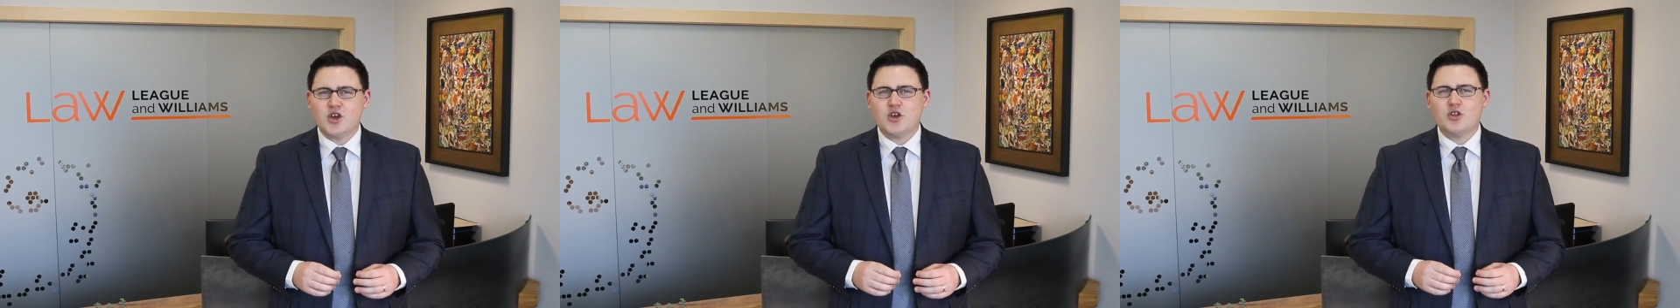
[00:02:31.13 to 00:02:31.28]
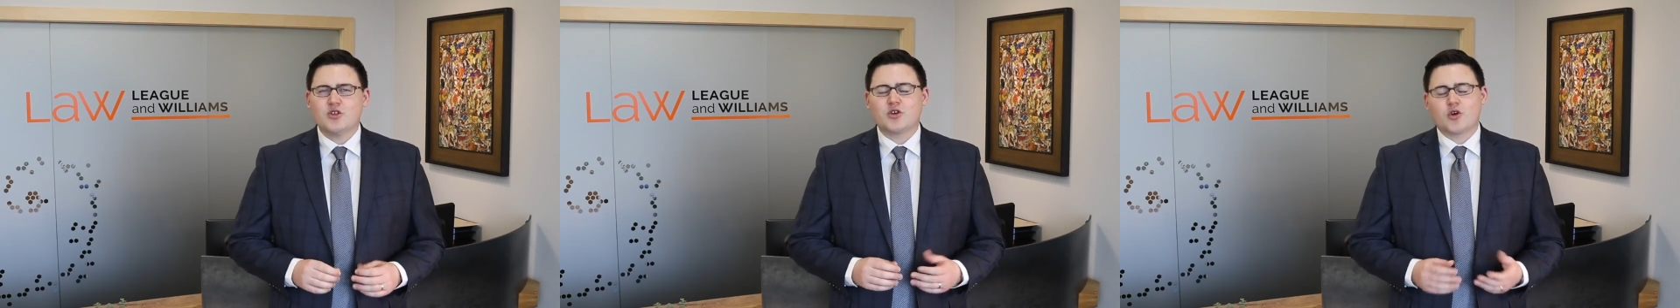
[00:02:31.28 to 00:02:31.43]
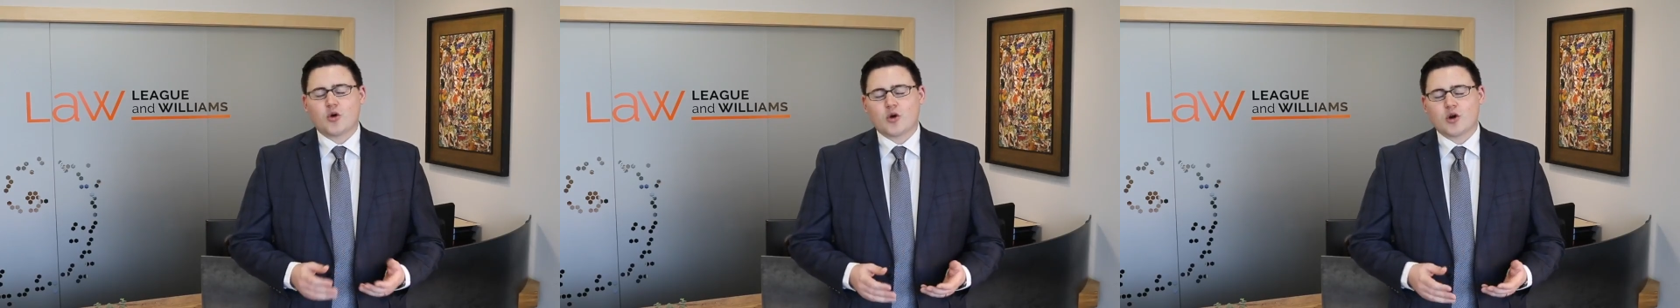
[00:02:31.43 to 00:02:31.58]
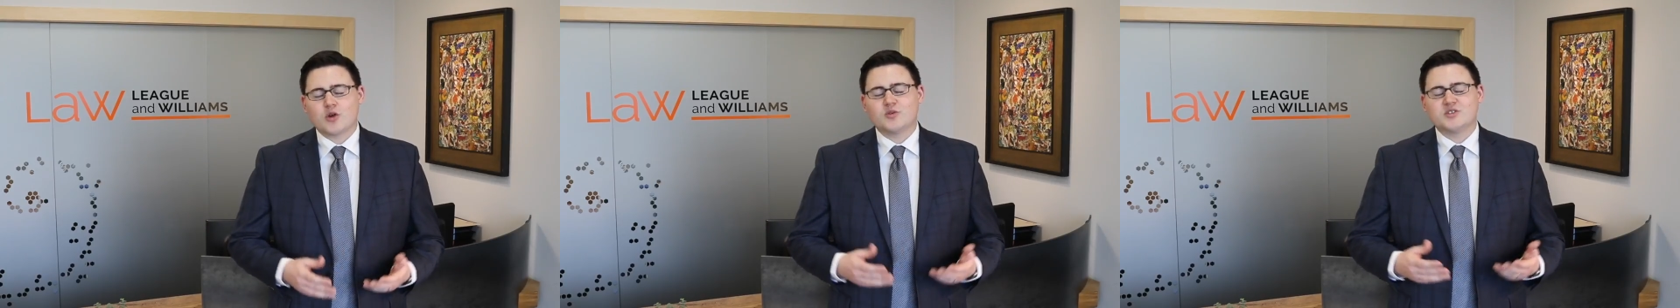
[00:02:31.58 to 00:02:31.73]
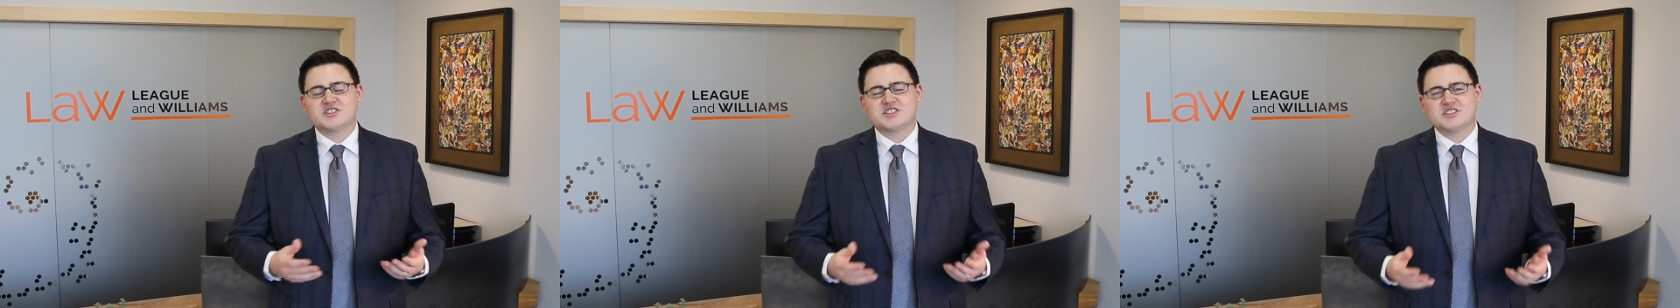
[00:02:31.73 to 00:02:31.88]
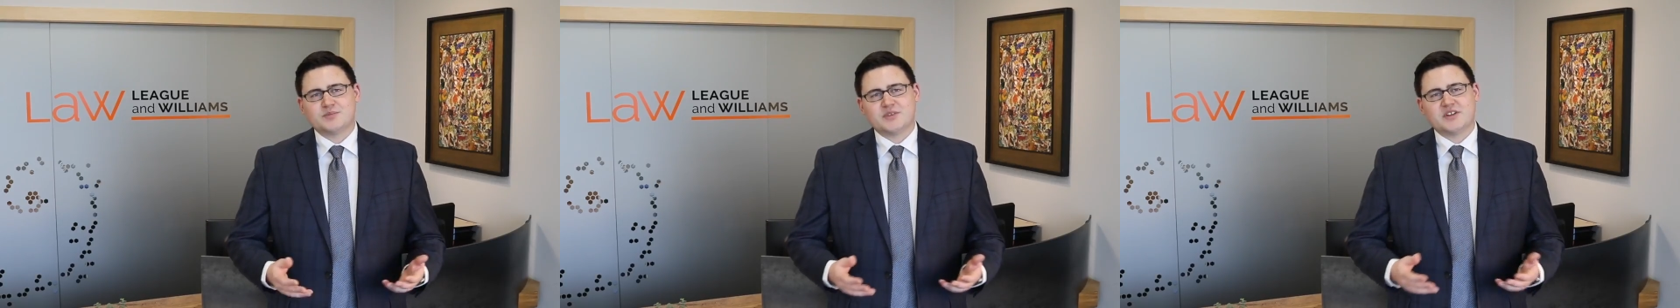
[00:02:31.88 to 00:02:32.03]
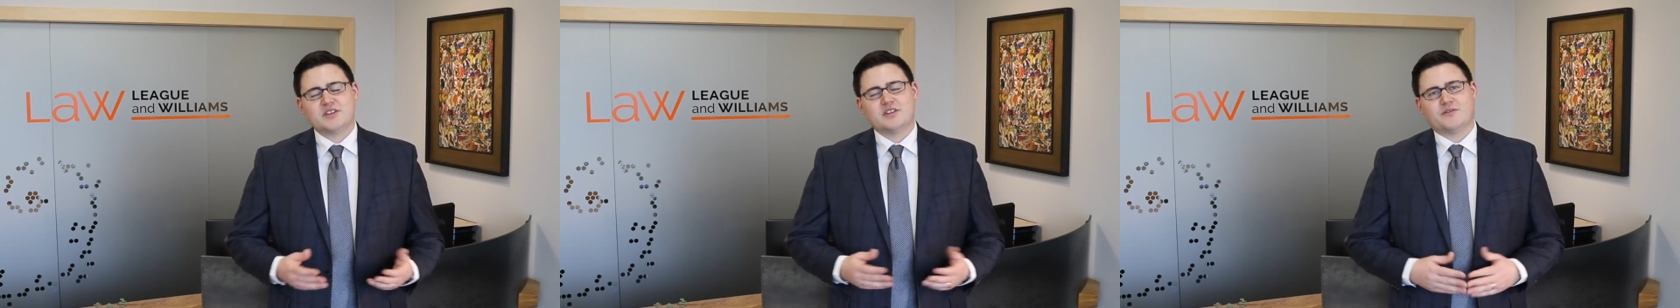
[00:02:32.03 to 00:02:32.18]
the court would
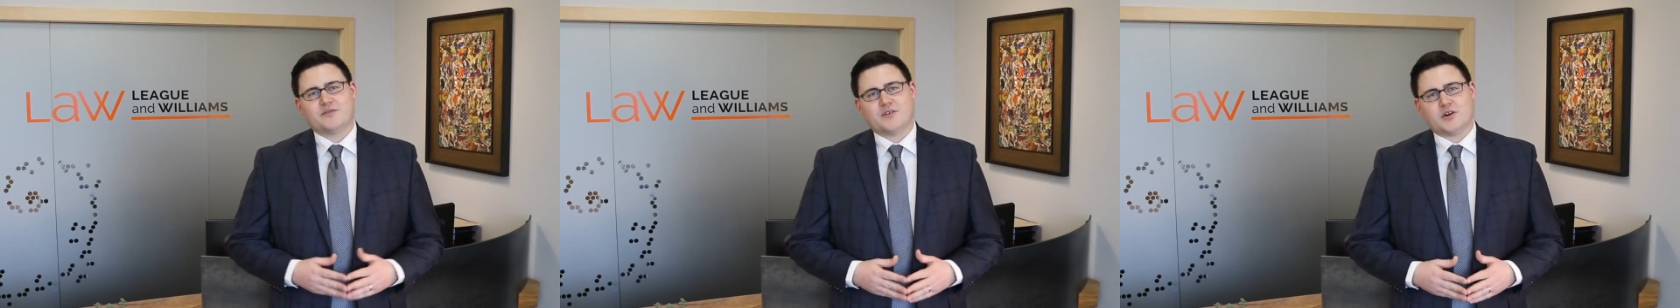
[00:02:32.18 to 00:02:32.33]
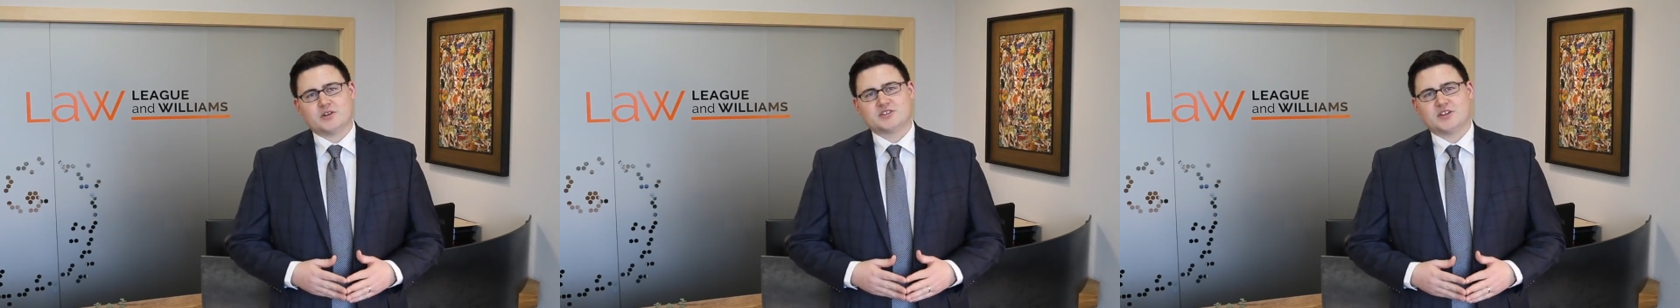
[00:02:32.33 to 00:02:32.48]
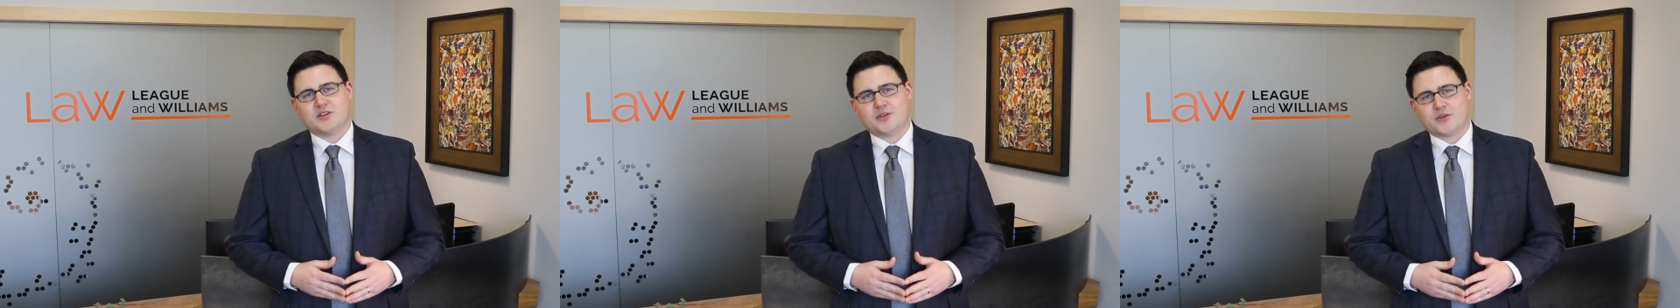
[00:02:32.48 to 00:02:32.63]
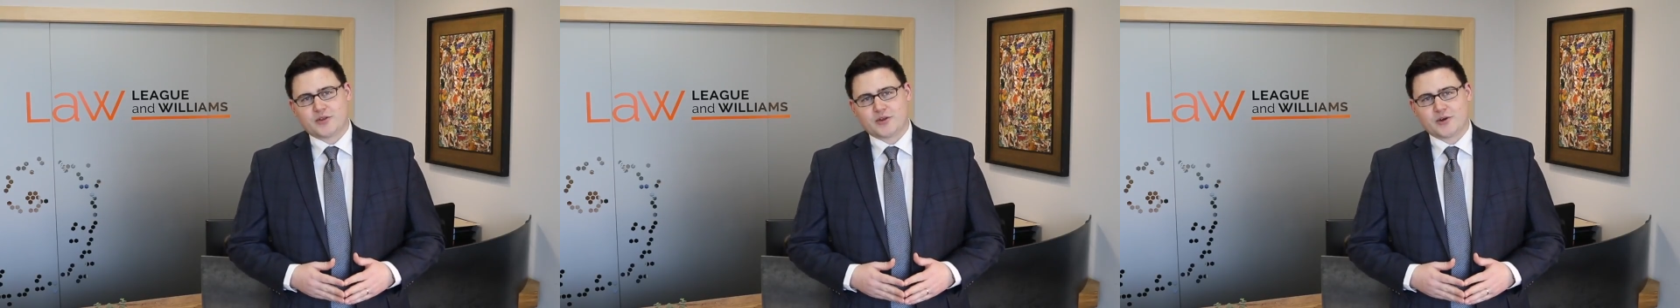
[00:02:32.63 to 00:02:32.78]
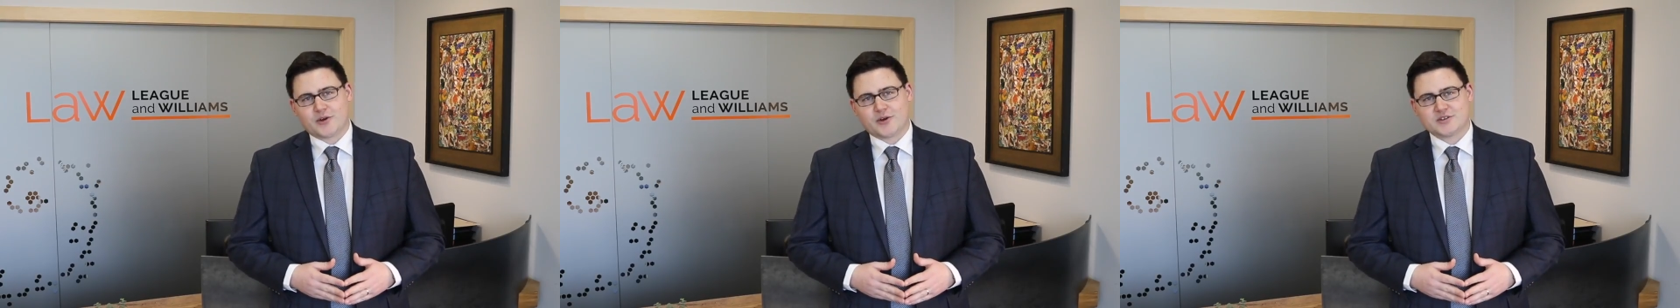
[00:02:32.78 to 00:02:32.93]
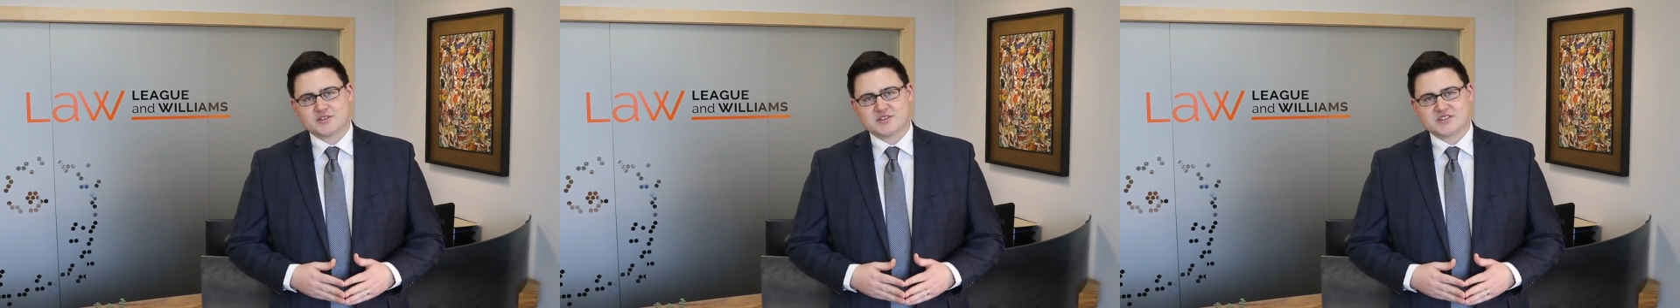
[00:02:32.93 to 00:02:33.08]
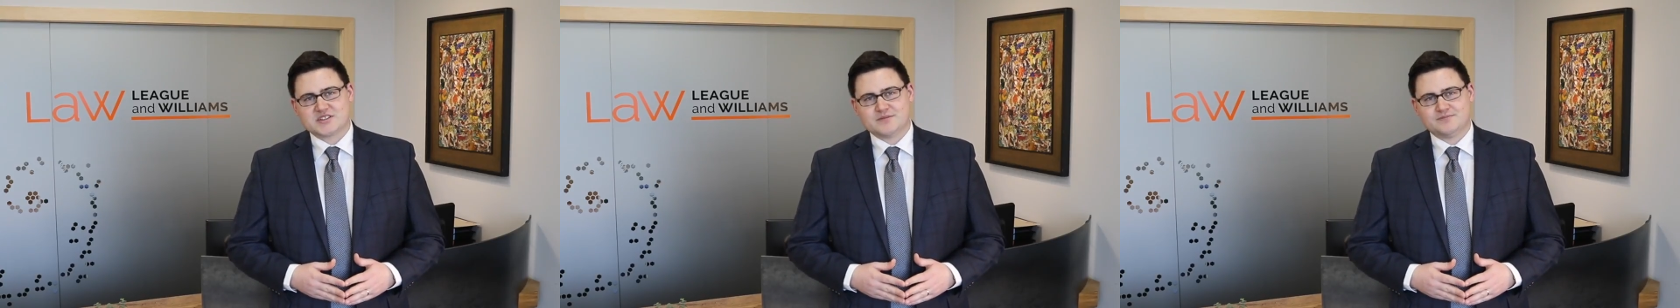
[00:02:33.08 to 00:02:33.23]
split the fault in
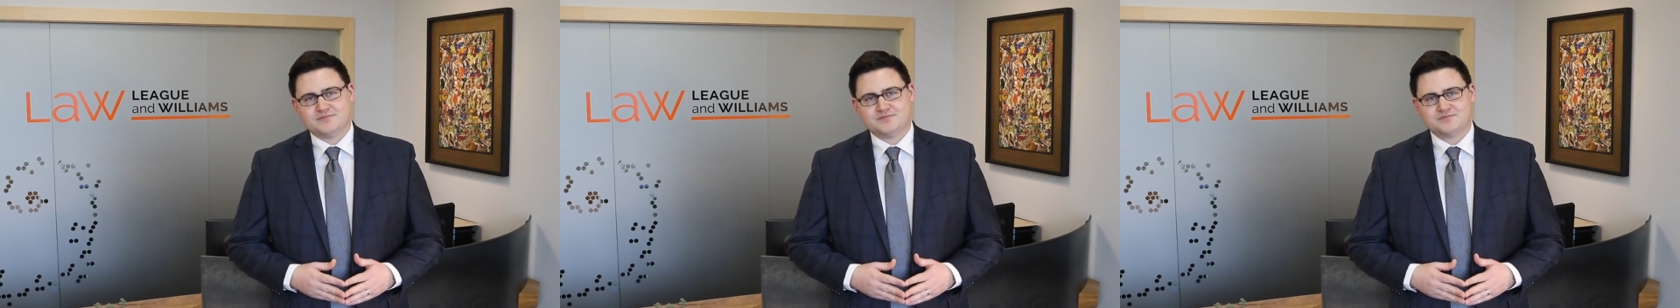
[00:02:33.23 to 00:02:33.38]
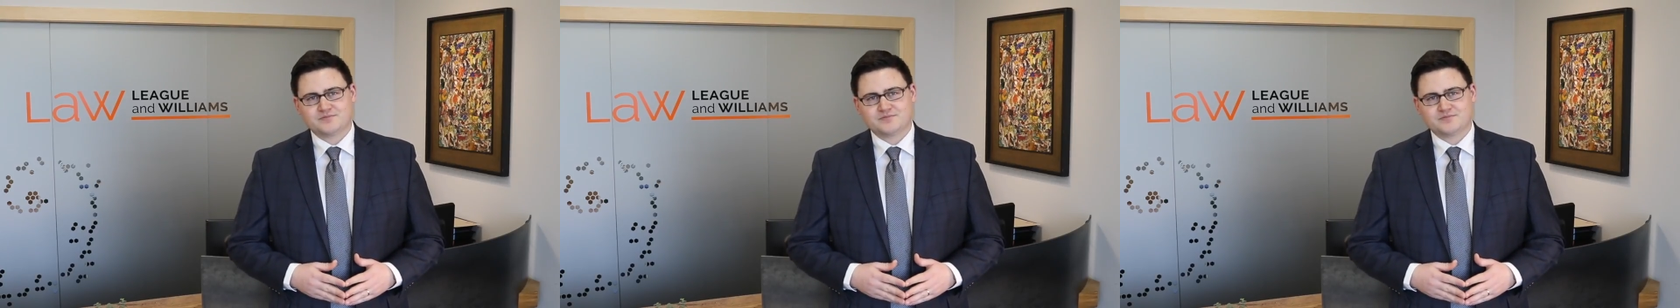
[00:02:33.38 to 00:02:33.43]
thirds.